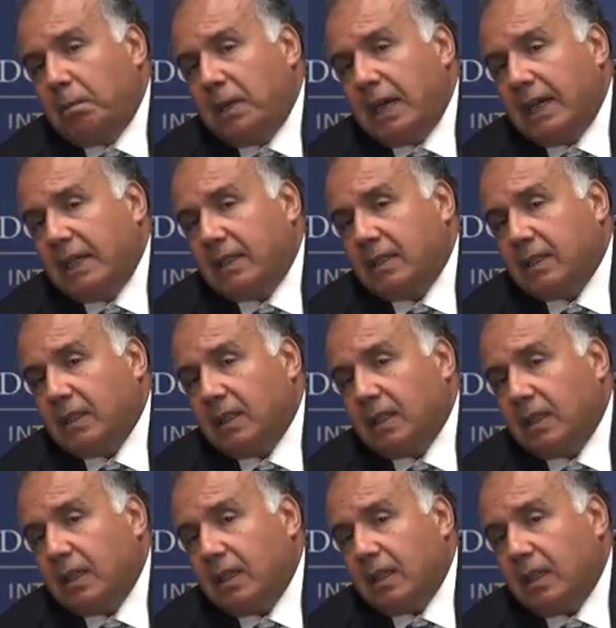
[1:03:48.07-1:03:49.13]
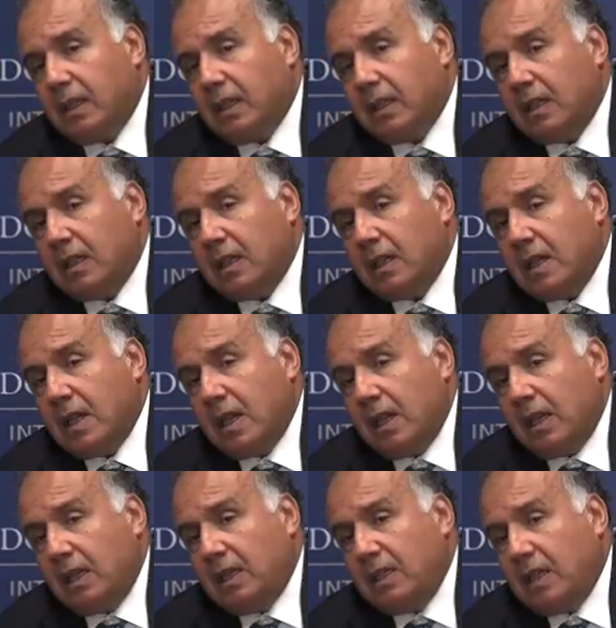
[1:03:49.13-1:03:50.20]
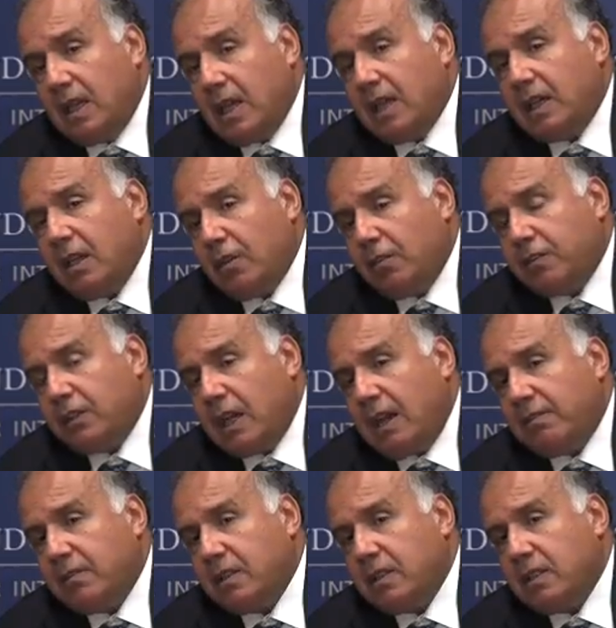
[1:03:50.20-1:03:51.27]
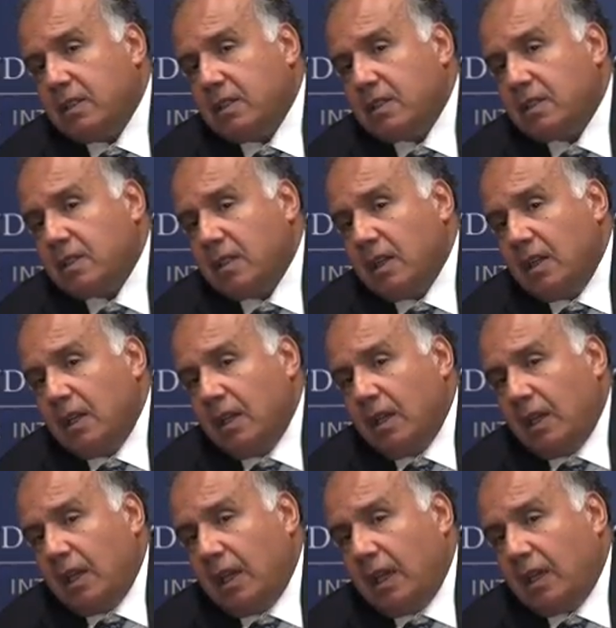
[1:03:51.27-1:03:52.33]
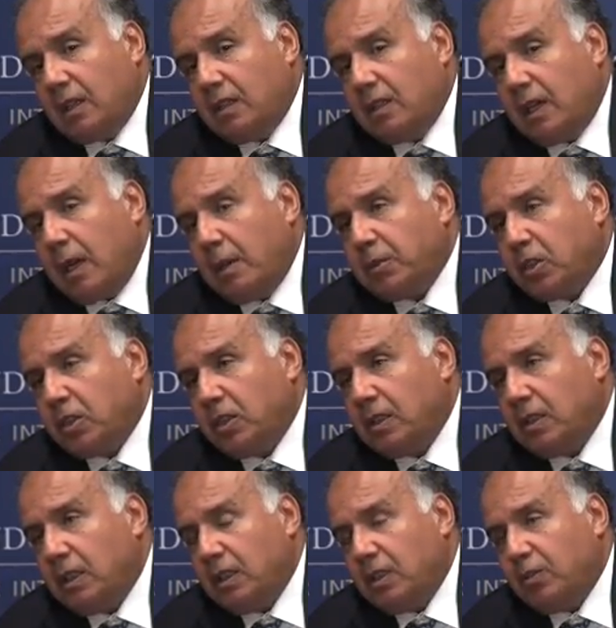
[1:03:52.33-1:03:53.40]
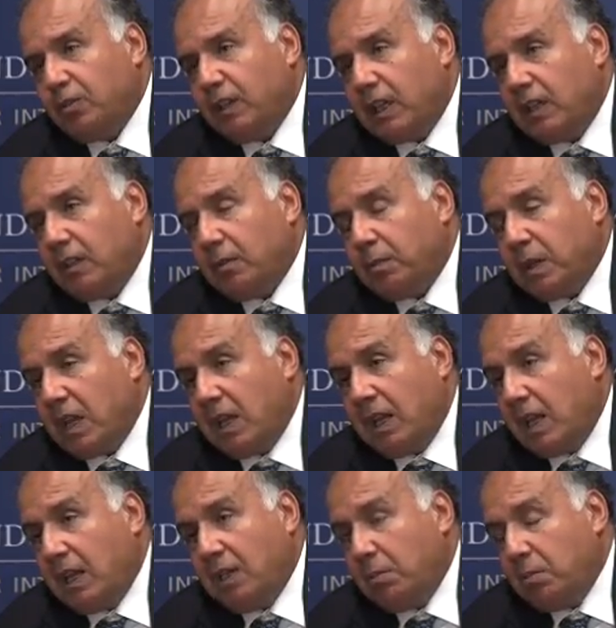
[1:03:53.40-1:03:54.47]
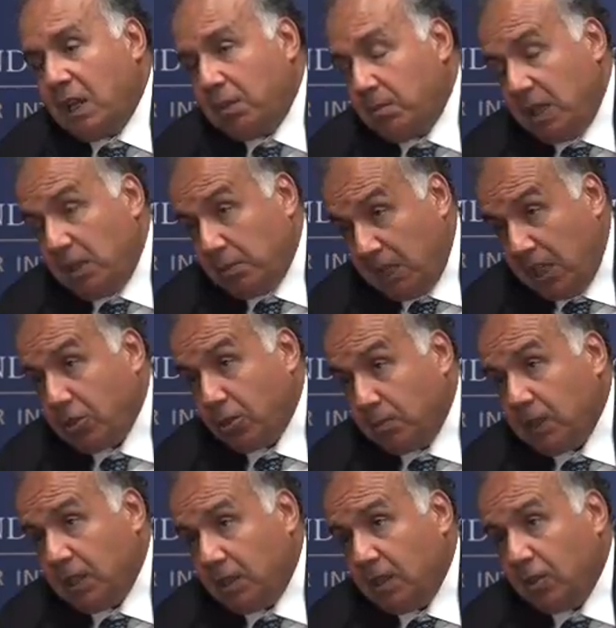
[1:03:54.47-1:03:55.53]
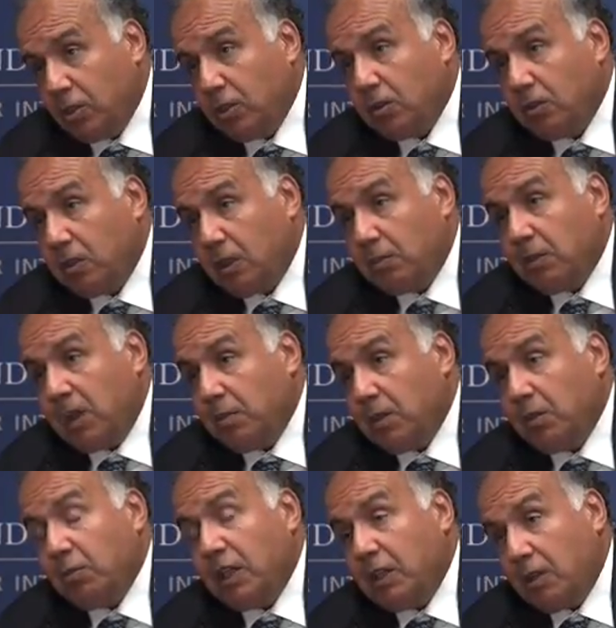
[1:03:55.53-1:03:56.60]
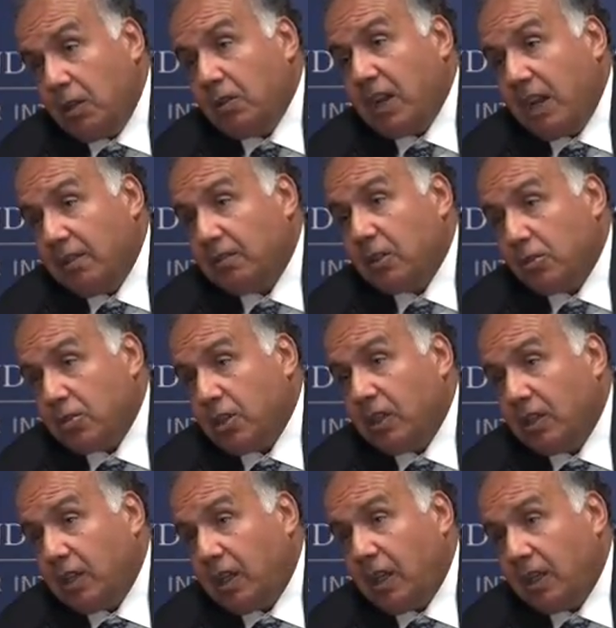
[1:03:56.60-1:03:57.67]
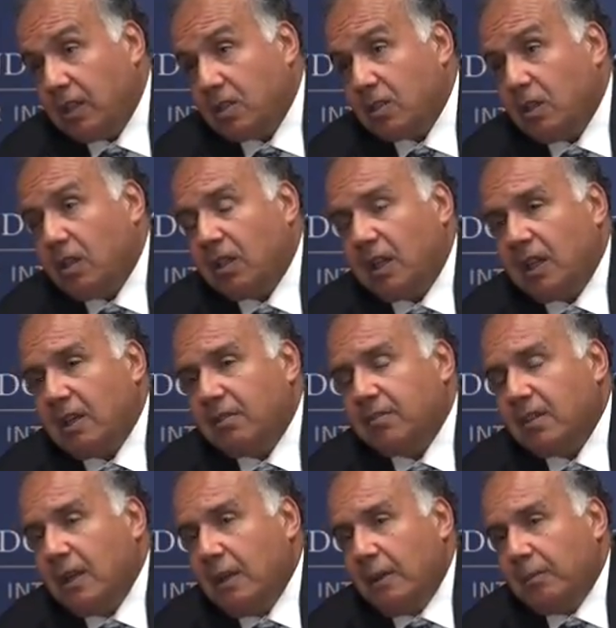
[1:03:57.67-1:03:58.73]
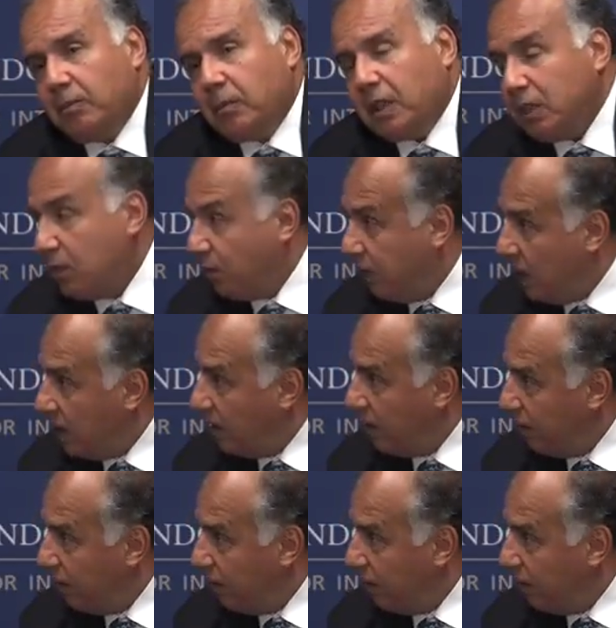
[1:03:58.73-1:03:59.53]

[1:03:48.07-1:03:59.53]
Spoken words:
but in the area of governance and corruption, it's very, and it may be a measurement issue, it may be we don't have those indicators long enough, but it's very